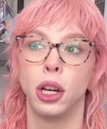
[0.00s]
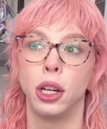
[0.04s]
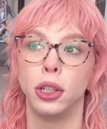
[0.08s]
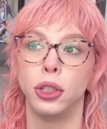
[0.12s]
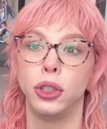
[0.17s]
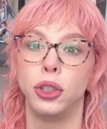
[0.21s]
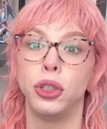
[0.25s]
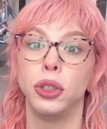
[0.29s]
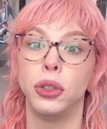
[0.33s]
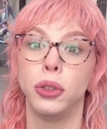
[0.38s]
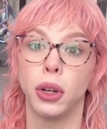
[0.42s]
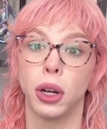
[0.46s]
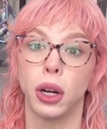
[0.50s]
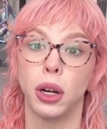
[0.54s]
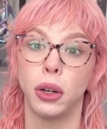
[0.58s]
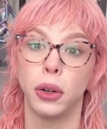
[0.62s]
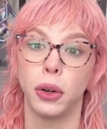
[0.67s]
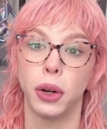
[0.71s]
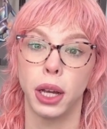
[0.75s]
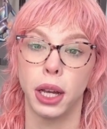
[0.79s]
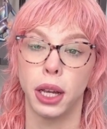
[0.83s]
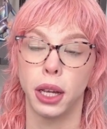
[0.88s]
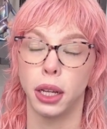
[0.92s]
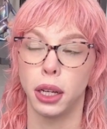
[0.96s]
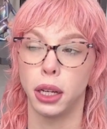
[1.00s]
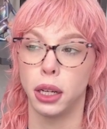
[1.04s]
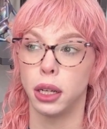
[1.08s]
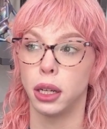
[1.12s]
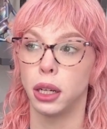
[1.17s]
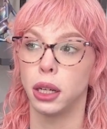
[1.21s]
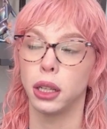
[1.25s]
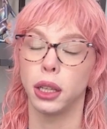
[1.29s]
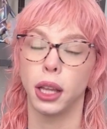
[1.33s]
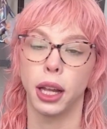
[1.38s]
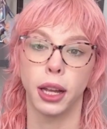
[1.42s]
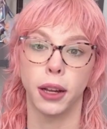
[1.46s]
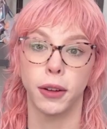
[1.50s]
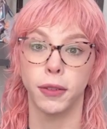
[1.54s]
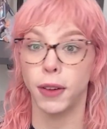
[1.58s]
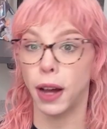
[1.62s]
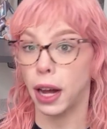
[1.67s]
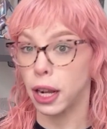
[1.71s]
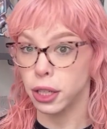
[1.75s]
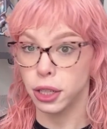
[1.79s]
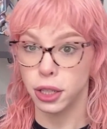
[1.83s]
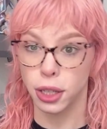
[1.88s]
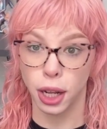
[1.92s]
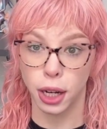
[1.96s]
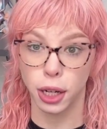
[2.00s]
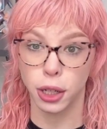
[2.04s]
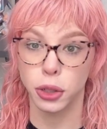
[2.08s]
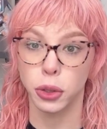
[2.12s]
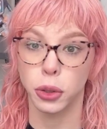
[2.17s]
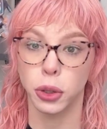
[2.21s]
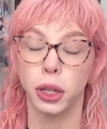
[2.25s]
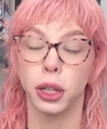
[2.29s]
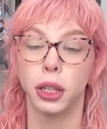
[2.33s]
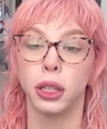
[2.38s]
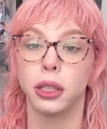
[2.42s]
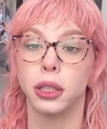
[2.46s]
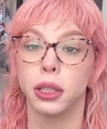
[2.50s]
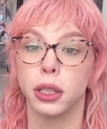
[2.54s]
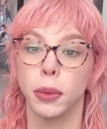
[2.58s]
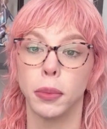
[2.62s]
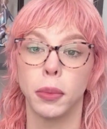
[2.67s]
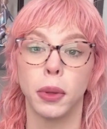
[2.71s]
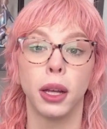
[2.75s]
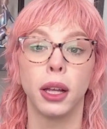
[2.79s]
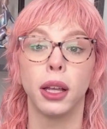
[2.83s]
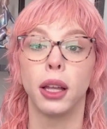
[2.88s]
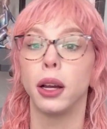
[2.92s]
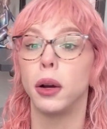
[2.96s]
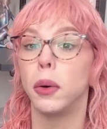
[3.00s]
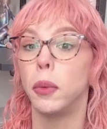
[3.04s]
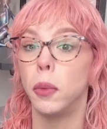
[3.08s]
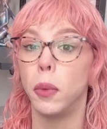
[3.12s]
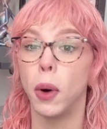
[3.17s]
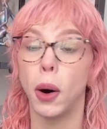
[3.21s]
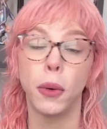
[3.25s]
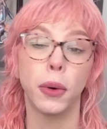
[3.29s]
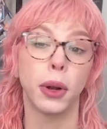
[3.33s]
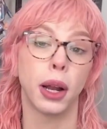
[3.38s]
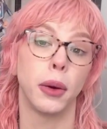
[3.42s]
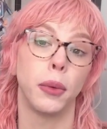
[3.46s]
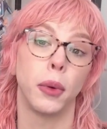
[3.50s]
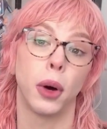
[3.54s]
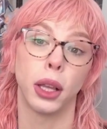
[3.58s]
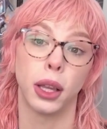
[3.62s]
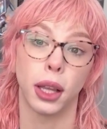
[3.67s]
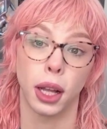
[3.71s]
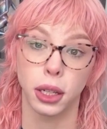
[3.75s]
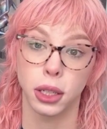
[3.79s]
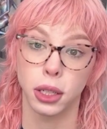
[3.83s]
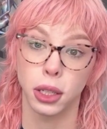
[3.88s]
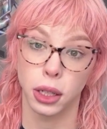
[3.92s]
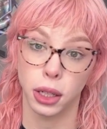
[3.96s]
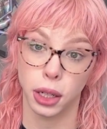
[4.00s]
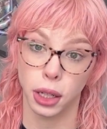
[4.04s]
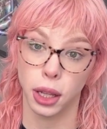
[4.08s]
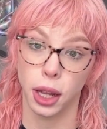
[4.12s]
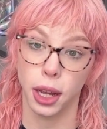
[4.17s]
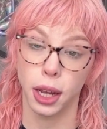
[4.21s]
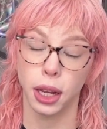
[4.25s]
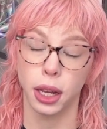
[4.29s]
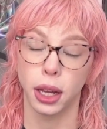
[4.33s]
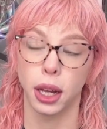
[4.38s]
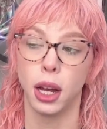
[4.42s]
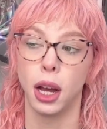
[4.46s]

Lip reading: Juno in like a fashion editorial or something, like what would I want that to look like?